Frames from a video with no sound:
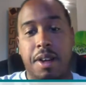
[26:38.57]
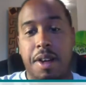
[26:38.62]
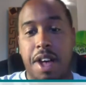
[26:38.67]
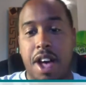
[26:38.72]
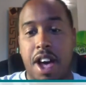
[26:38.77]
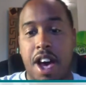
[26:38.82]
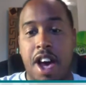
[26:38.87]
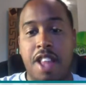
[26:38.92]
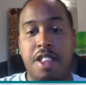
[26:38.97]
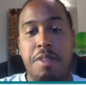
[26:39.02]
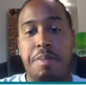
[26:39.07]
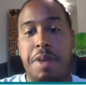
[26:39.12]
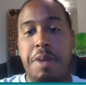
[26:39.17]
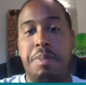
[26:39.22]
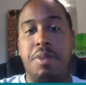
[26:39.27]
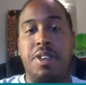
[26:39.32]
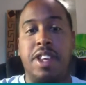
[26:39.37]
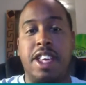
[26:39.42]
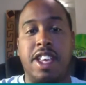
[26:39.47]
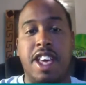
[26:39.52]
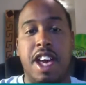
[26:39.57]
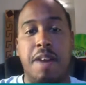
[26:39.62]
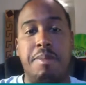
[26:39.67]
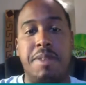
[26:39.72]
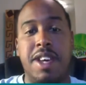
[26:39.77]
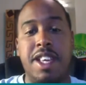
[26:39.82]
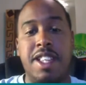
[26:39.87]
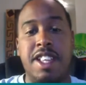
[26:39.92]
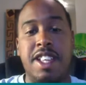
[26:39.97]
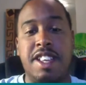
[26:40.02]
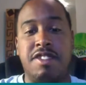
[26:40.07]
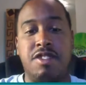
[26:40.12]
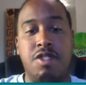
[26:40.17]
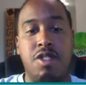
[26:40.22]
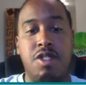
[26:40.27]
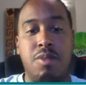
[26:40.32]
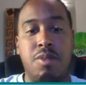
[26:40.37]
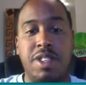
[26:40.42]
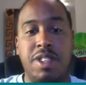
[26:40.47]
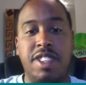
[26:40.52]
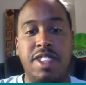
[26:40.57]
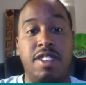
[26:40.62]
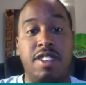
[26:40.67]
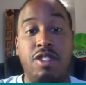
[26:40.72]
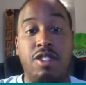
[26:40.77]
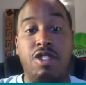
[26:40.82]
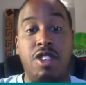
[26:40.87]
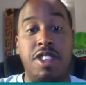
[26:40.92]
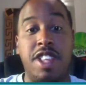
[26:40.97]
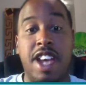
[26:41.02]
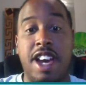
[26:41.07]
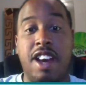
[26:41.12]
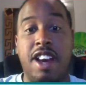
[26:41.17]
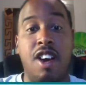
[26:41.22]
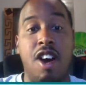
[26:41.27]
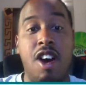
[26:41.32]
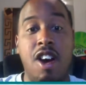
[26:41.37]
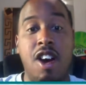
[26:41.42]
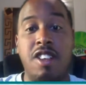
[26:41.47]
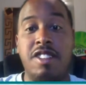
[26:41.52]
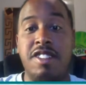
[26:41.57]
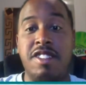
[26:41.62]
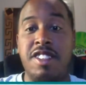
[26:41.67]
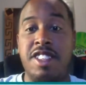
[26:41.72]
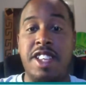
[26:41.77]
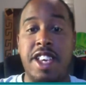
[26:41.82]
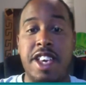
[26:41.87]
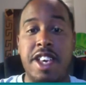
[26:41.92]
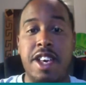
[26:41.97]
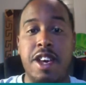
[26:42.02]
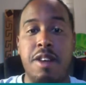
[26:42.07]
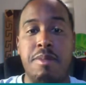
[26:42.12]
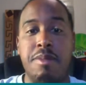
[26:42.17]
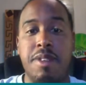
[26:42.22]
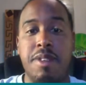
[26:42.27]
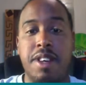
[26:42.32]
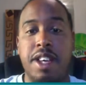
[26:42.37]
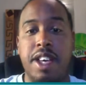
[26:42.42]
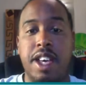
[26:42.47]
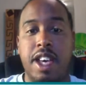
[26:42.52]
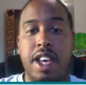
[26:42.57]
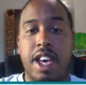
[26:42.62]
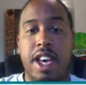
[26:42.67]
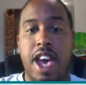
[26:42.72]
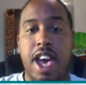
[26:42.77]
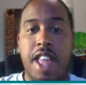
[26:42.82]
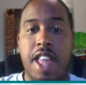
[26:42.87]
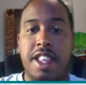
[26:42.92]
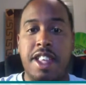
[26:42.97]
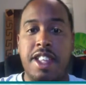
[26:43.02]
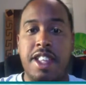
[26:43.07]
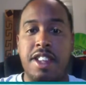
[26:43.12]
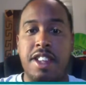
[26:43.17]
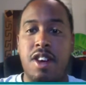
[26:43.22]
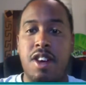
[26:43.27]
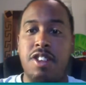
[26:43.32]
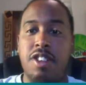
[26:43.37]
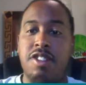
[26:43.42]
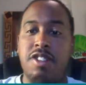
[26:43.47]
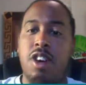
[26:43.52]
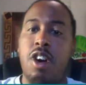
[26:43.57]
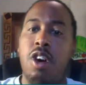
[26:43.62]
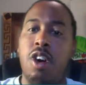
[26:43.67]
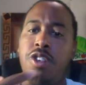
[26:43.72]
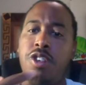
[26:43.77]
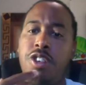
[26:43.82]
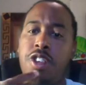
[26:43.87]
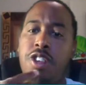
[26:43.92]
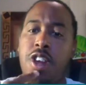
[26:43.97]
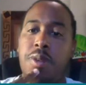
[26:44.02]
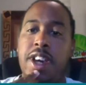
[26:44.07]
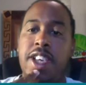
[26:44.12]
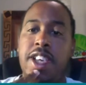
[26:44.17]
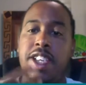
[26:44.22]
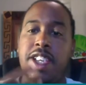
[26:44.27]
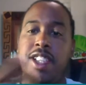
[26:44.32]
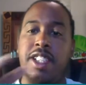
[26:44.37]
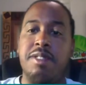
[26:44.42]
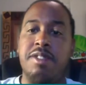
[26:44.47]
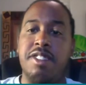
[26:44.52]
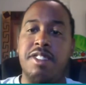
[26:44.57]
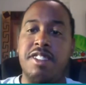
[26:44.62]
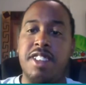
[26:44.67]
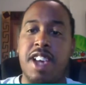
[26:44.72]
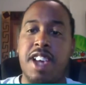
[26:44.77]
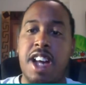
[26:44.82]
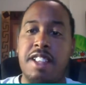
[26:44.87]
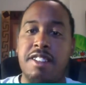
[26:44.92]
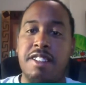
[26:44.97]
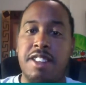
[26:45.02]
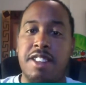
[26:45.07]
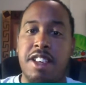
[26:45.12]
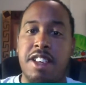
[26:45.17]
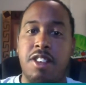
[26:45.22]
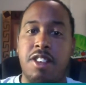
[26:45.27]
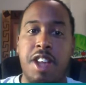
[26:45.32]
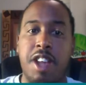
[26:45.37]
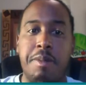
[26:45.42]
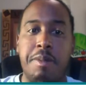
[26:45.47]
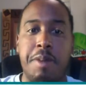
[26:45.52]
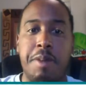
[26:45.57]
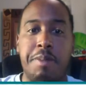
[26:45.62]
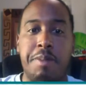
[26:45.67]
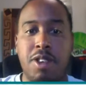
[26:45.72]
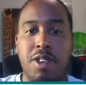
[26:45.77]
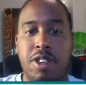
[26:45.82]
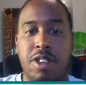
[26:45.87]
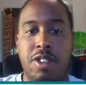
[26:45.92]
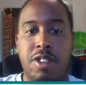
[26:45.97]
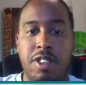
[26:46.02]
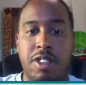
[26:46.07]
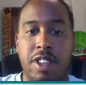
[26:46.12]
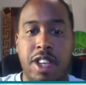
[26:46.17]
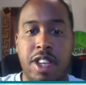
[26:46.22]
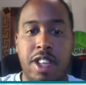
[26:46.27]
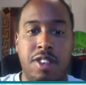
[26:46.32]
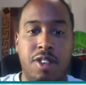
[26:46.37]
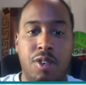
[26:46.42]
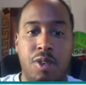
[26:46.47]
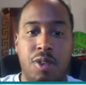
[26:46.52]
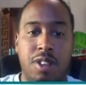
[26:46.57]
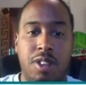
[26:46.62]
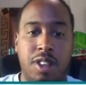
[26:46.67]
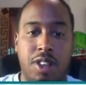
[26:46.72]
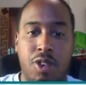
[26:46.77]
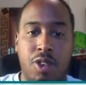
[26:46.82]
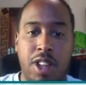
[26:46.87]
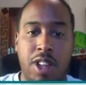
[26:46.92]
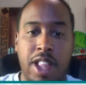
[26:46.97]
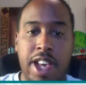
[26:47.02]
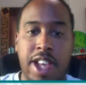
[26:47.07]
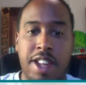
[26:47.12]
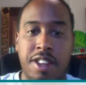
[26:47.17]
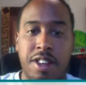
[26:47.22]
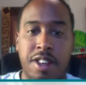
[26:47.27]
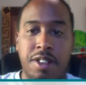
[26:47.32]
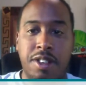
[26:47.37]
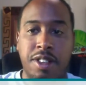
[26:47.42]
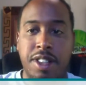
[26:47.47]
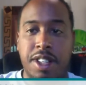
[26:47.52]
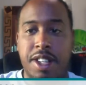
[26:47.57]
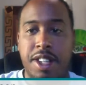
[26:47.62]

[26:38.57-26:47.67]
Other people can come in that's doing research on that car, see him, and then they notice, oh, you know what? He lives in Scottsdale, and I'm up here in Orlando.